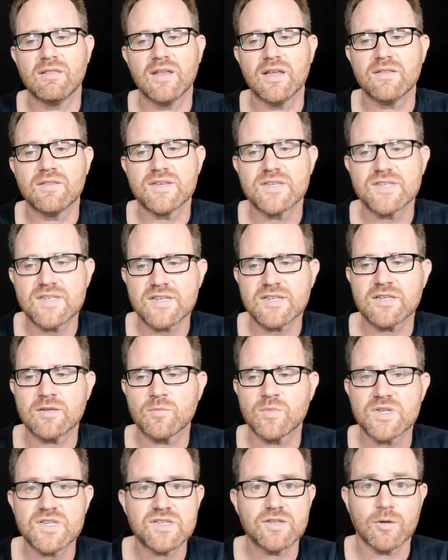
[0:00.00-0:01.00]
that the system
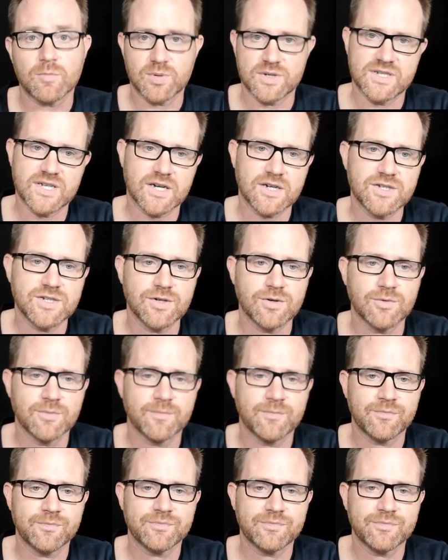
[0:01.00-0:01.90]
would still protect you.